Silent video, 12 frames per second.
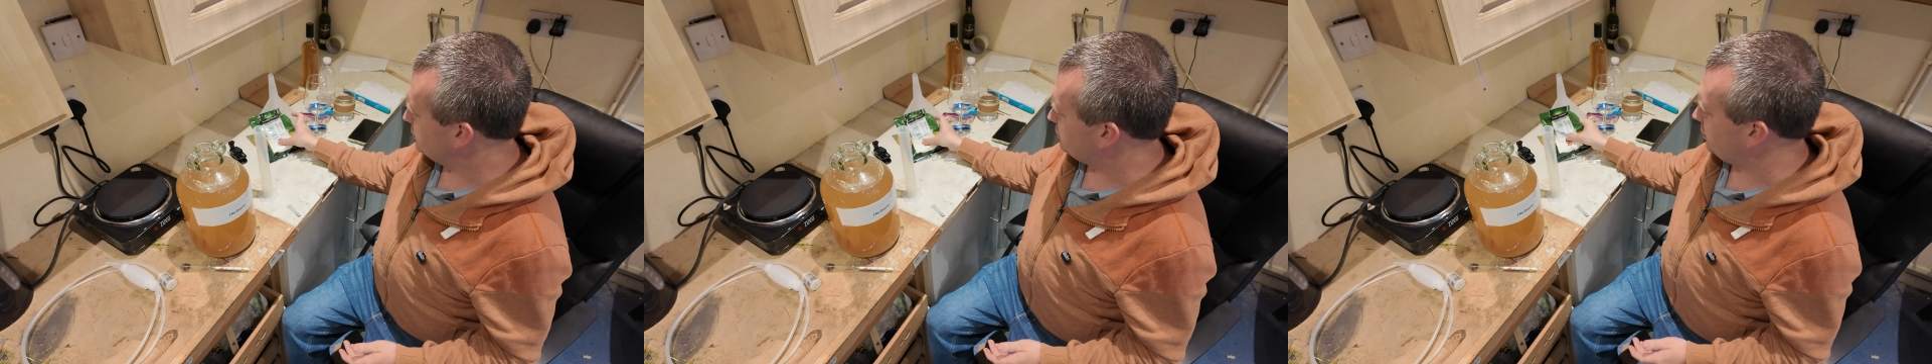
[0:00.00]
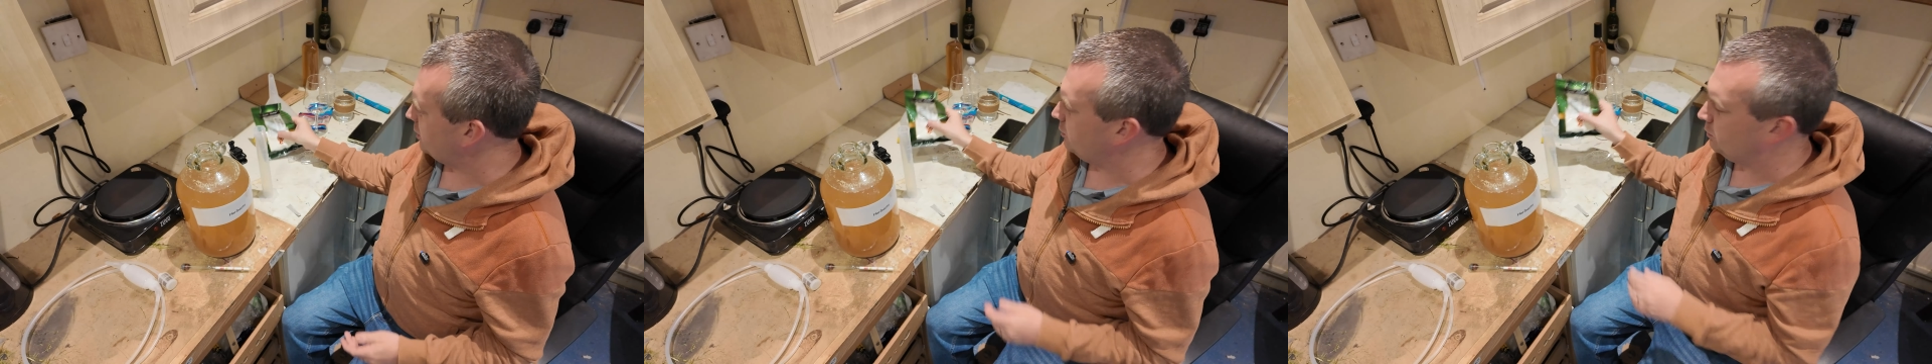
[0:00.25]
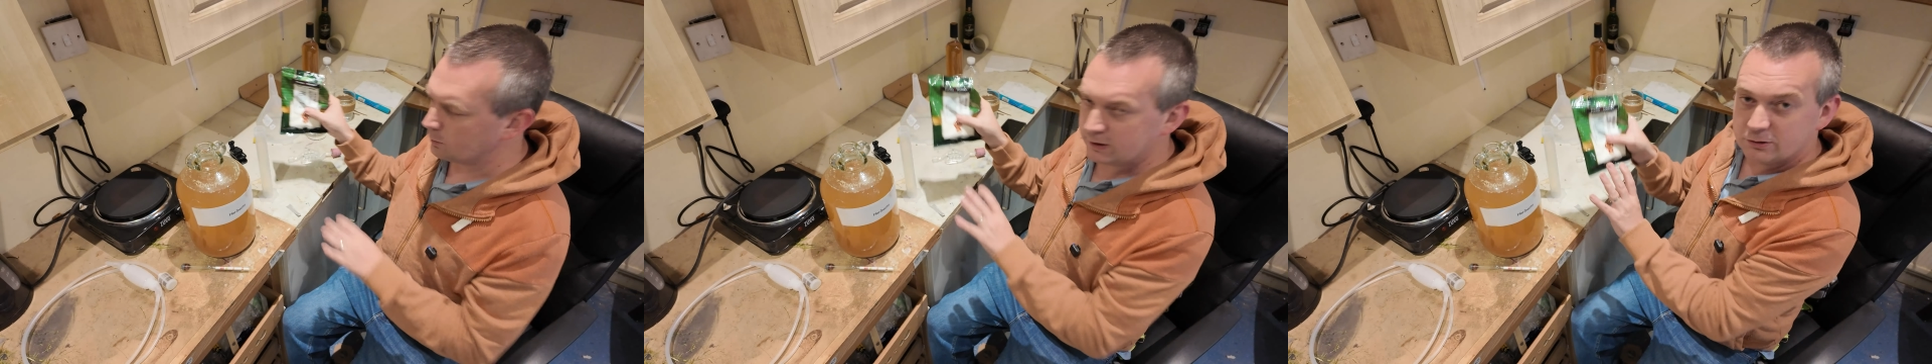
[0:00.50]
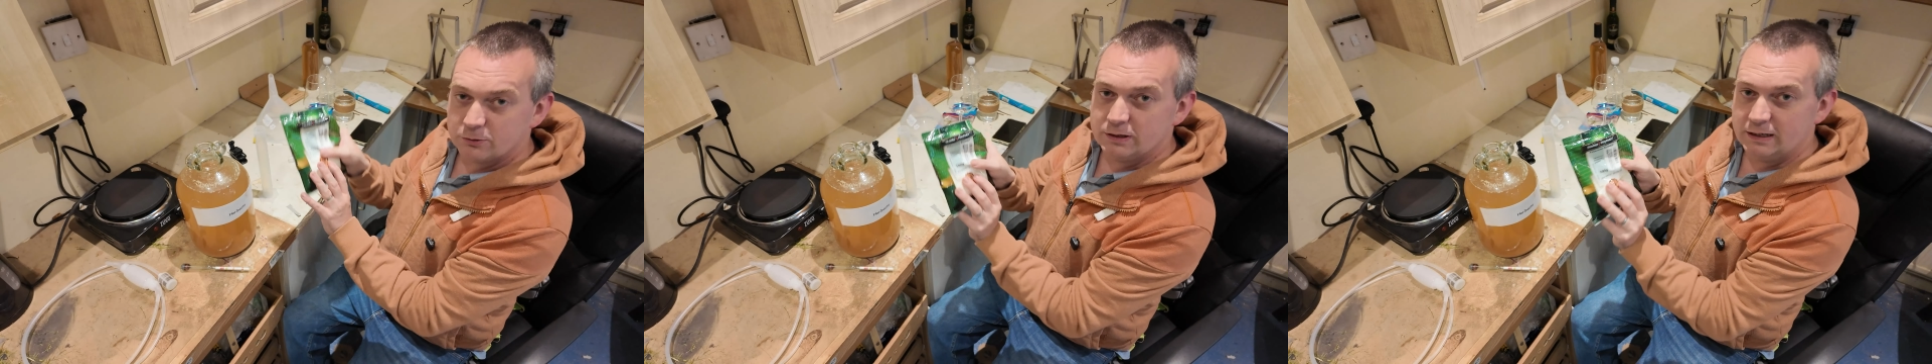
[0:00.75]
So we
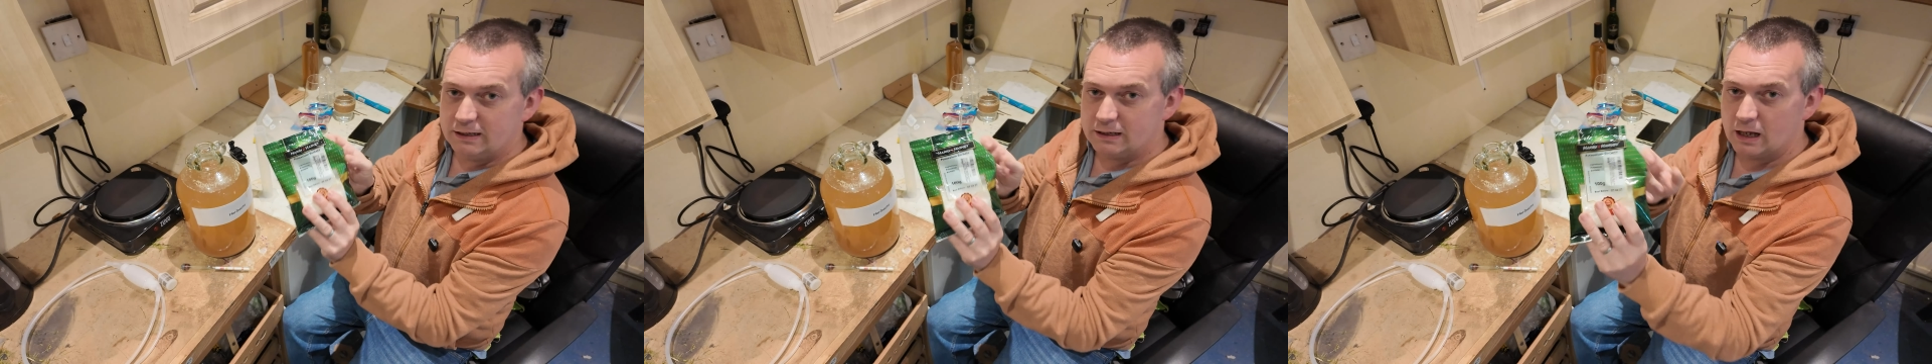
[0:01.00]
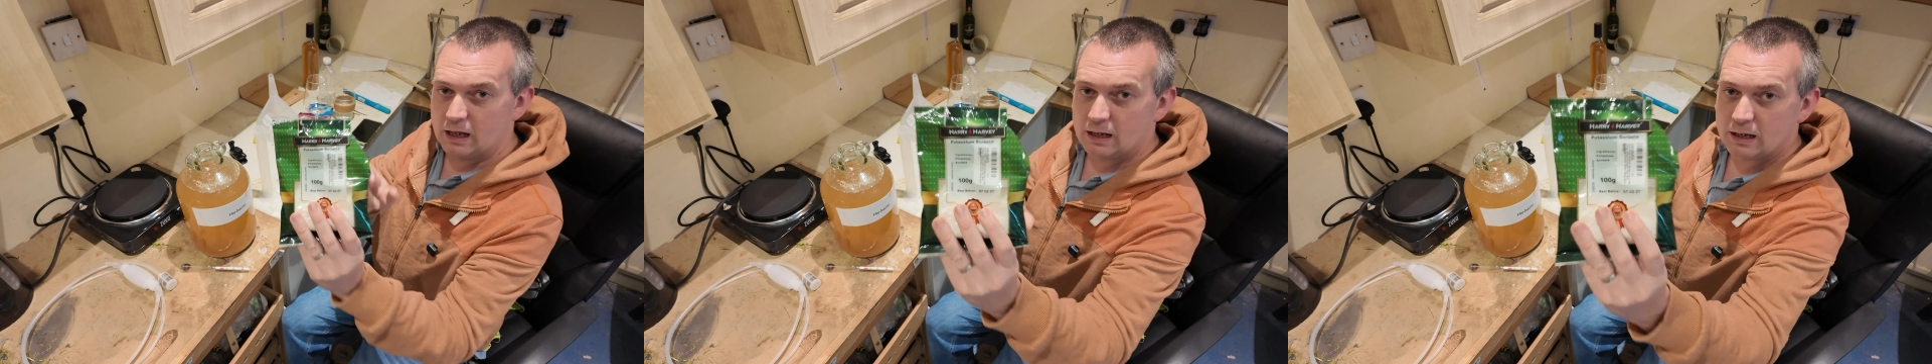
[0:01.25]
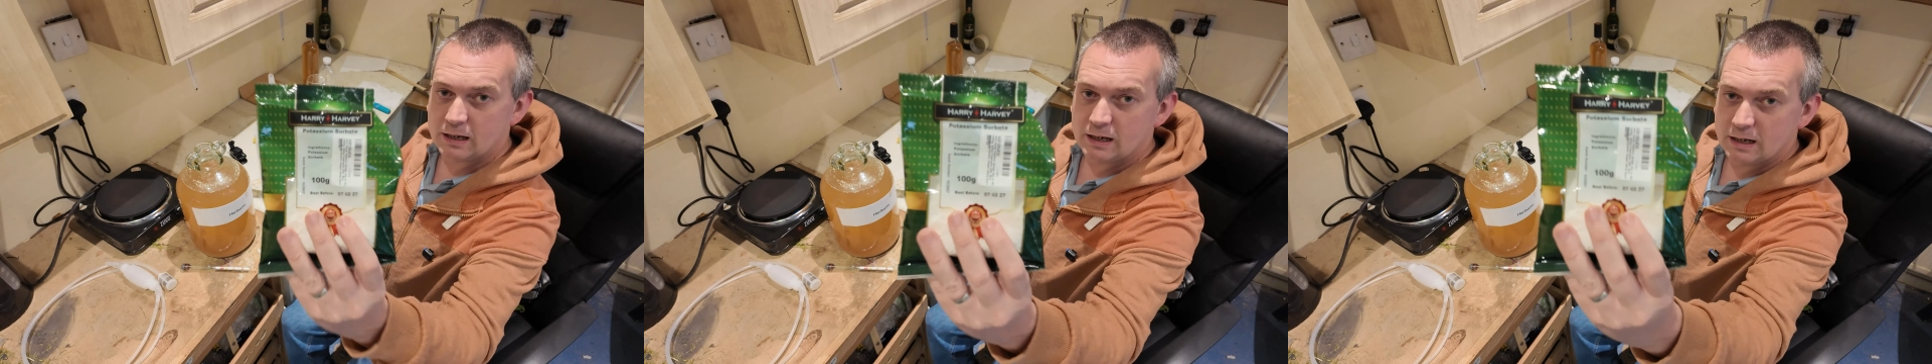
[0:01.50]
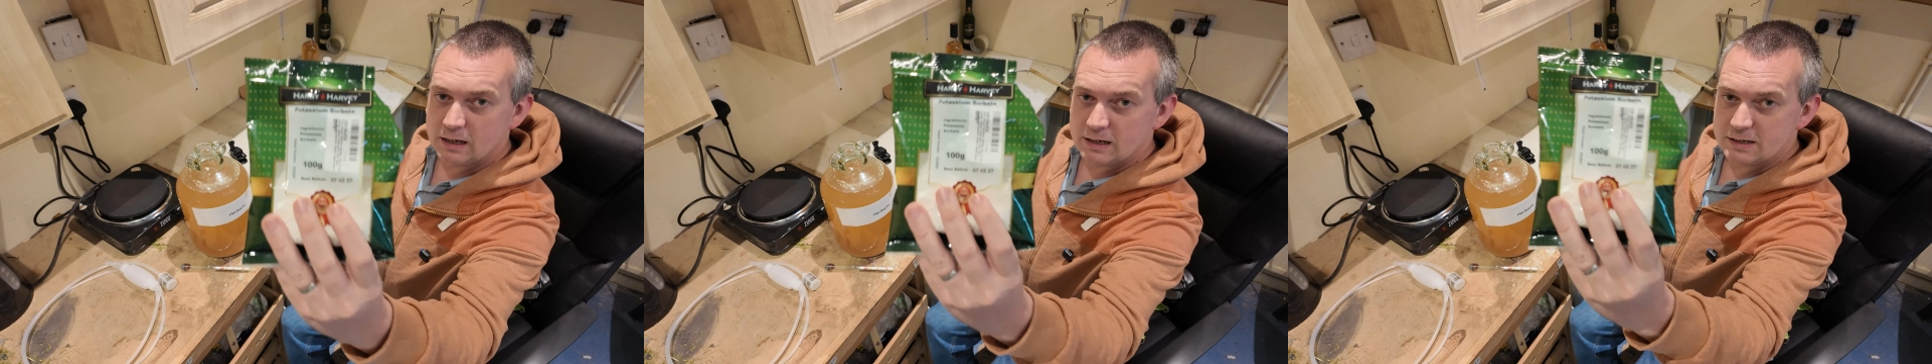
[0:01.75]
do need
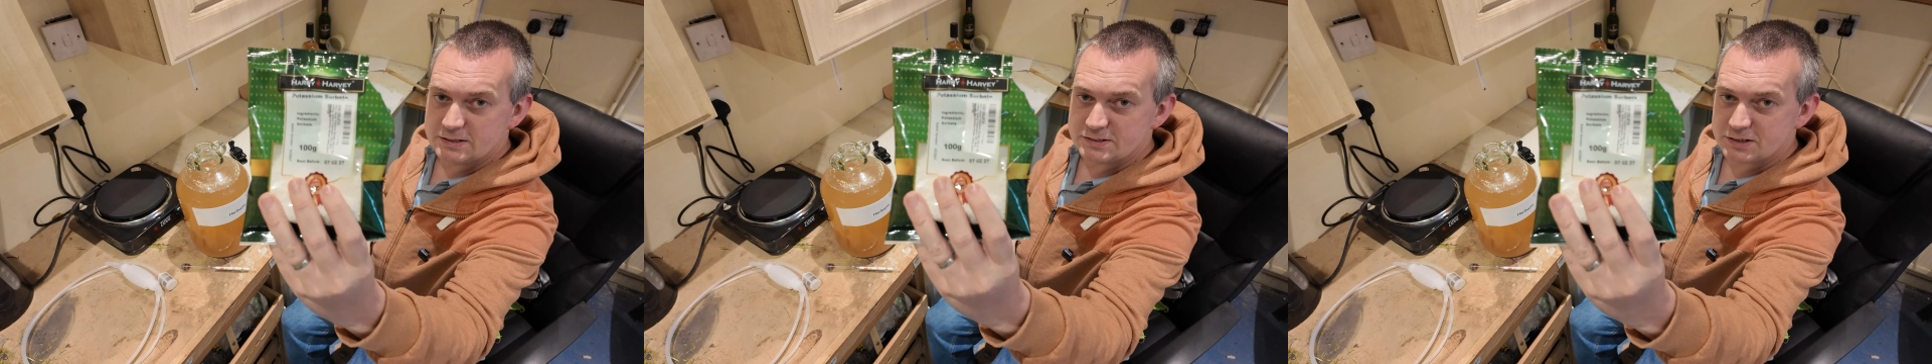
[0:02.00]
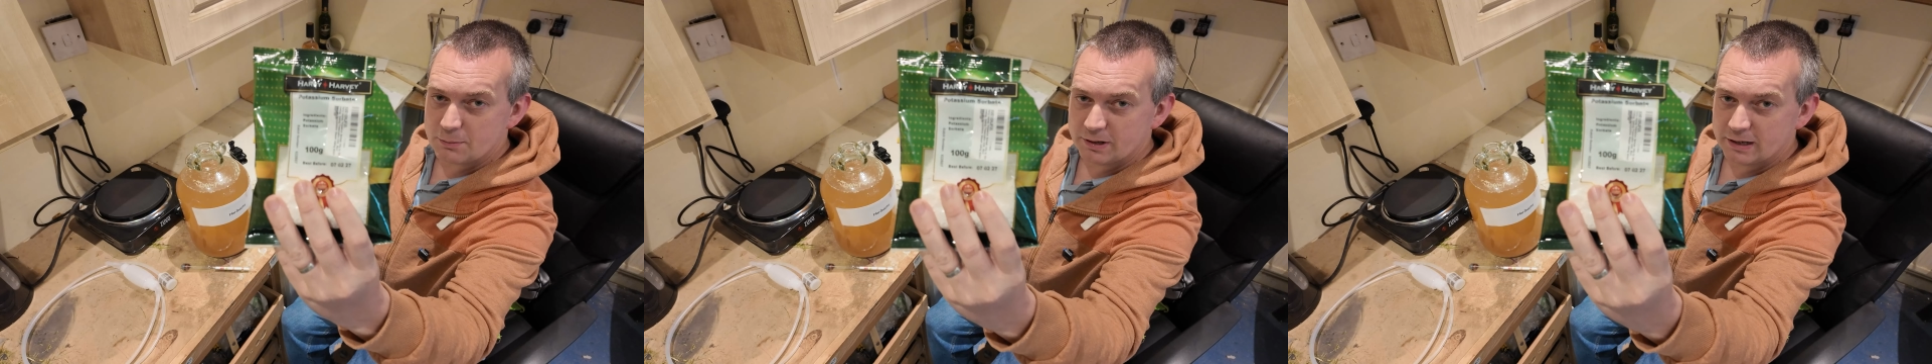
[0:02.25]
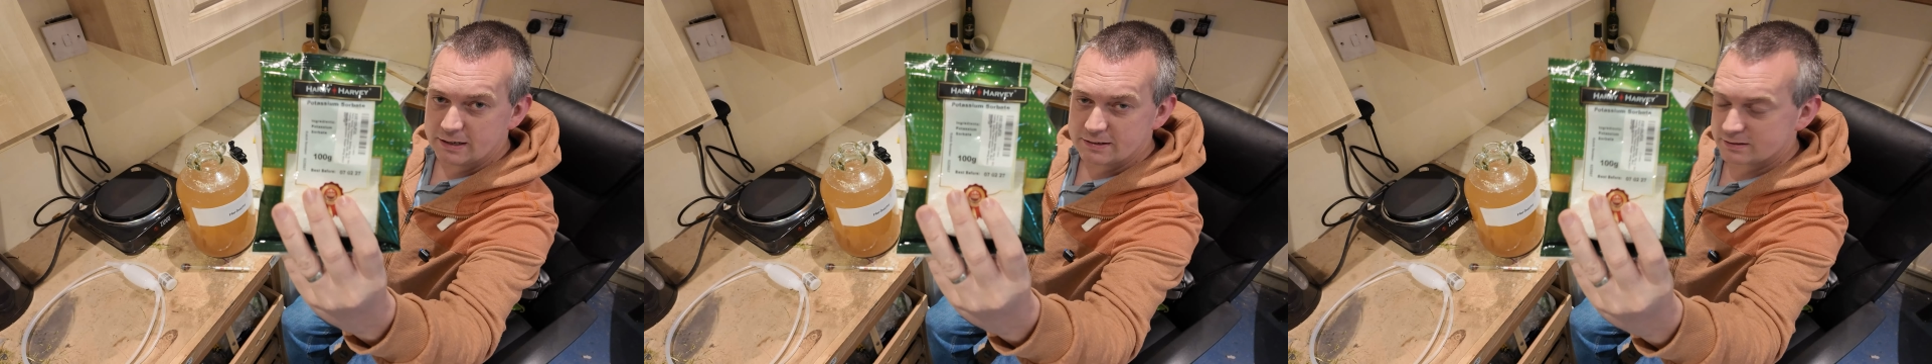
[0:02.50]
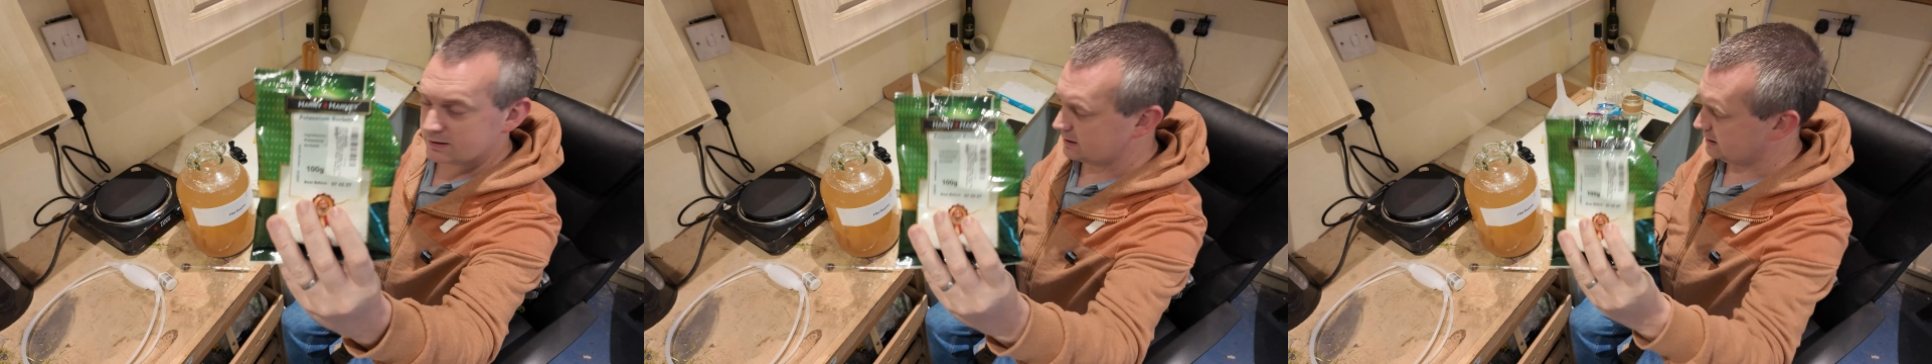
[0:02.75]
some of
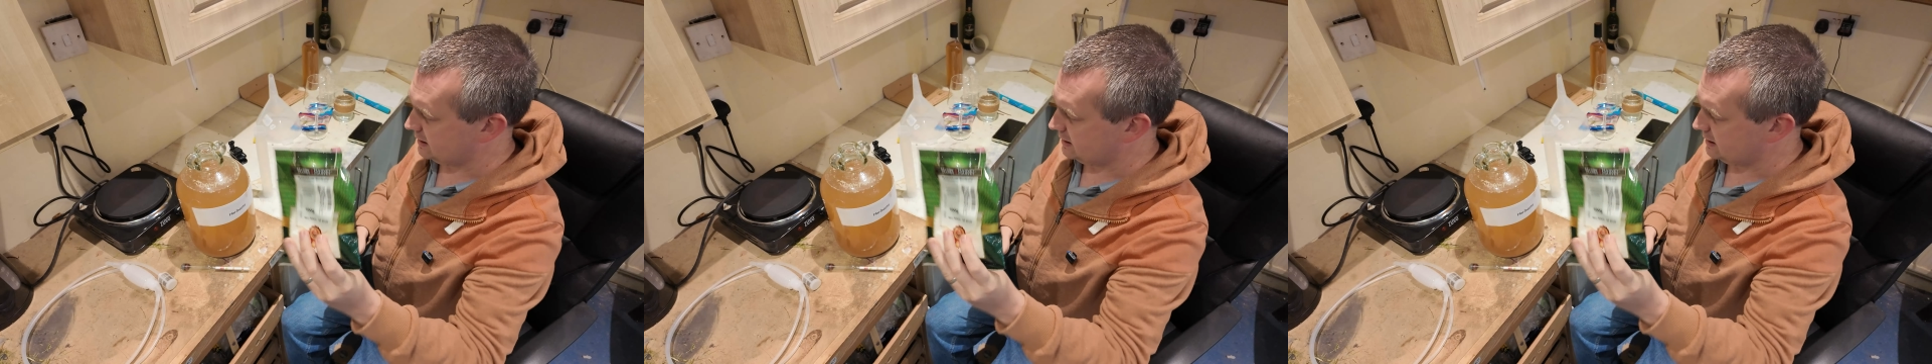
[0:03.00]
this.